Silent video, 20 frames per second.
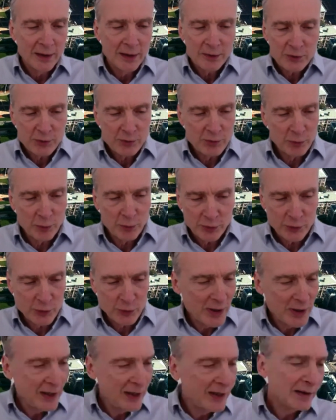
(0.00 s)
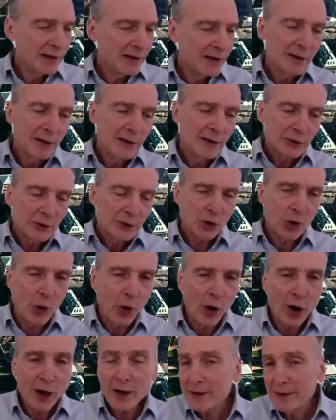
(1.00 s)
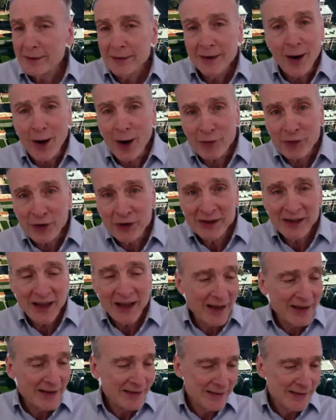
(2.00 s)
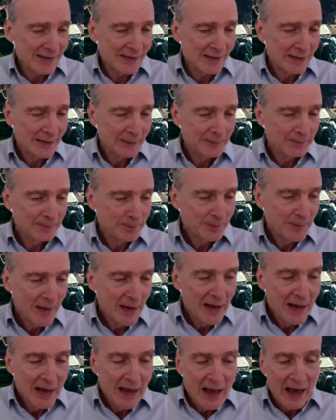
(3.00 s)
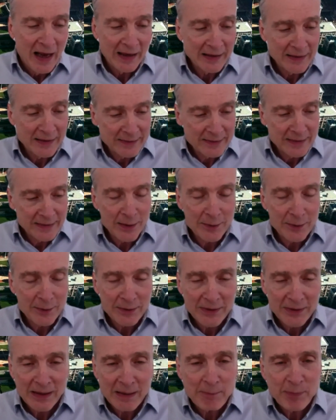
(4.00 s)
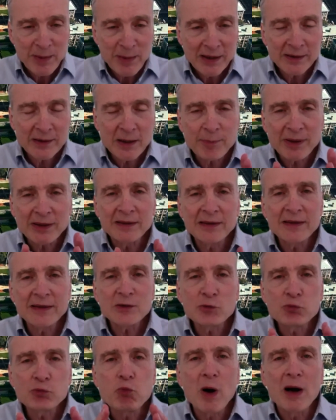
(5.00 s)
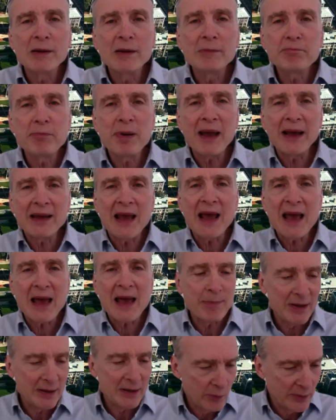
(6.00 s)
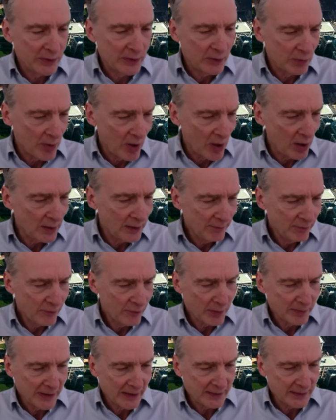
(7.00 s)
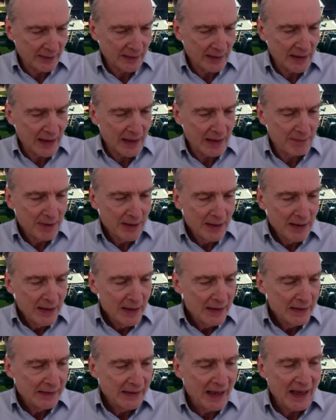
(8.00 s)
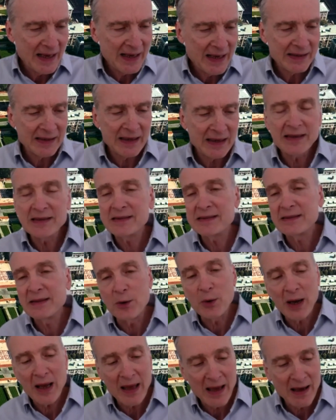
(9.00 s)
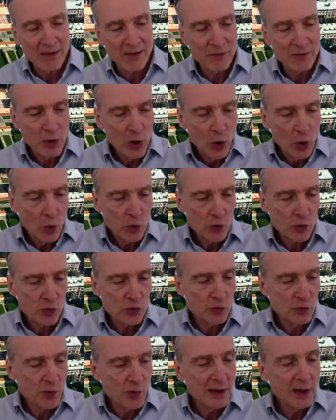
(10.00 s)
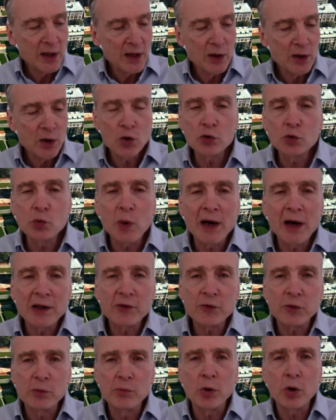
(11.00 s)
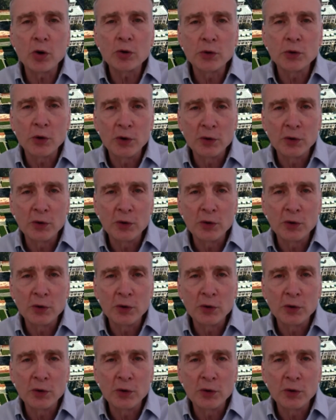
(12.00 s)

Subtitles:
would drink, talk, often dance. I can tell that I picked up at least one bad habit with Ron from that time that I still have, which was drinking good wines from Bordeaux.